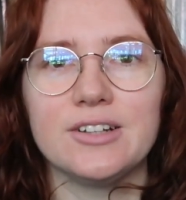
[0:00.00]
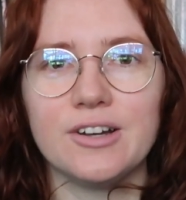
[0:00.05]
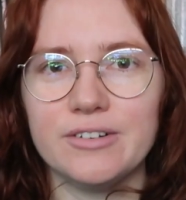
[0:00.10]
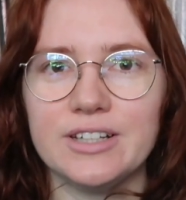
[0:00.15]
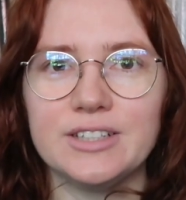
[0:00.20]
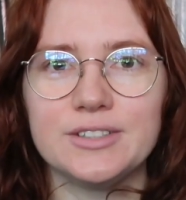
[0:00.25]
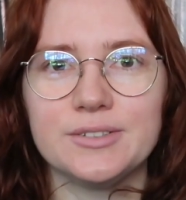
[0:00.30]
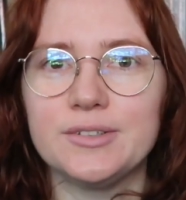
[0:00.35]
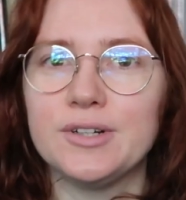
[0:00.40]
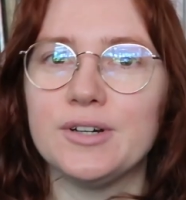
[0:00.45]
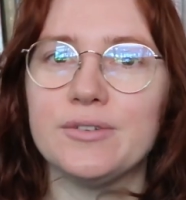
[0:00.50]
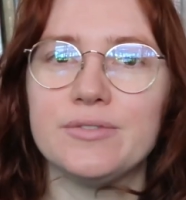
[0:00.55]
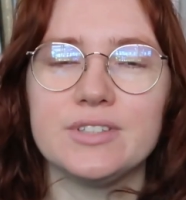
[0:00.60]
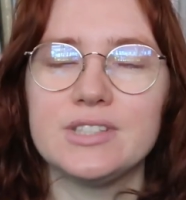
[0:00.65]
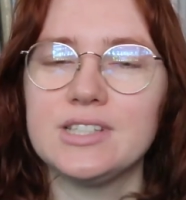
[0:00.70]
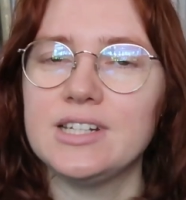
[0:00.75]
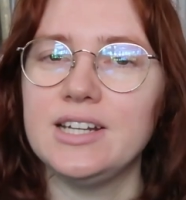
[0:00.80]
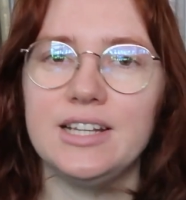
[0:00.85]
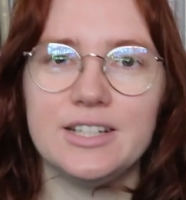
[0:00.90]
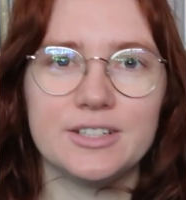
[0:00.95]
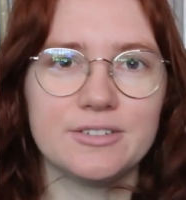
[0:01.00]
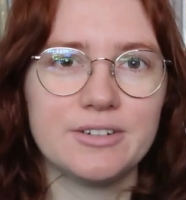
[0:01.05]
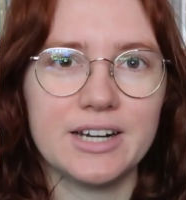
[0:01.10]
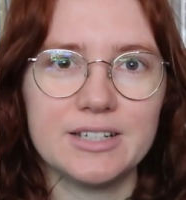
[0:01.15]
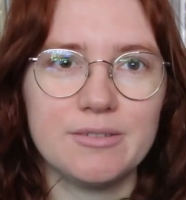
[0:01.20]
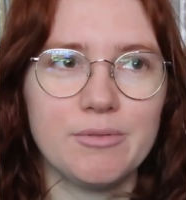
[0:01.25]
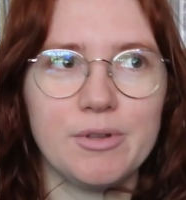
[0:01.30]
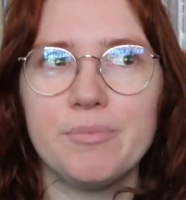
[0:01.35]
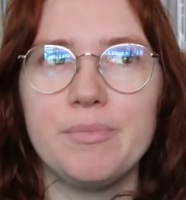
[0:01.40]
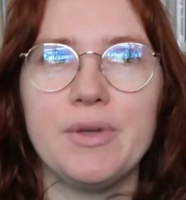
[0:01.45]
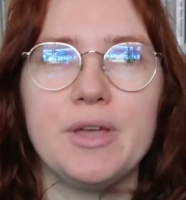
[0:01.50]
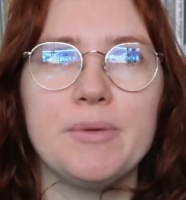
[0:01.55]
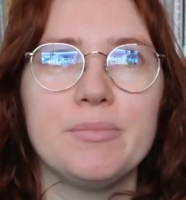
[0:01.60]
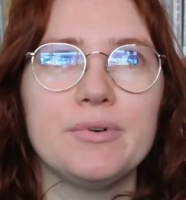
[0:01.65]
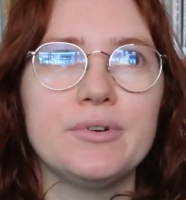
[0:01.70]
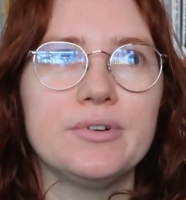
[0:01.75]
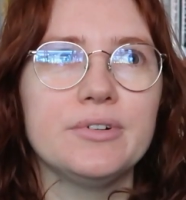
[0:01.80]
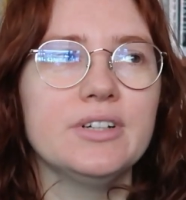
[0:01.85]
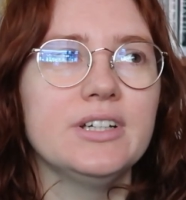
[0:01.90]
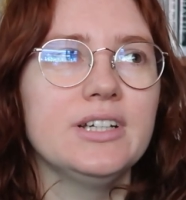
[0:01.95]
going to an office and interacting with
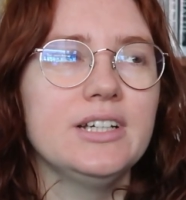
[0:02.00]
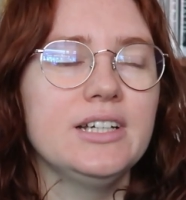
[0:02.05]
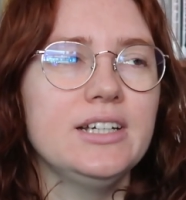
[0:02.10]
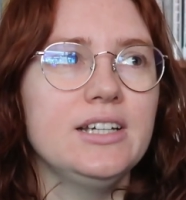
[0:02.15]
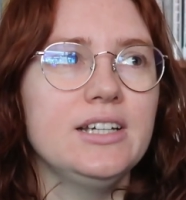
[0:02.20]
people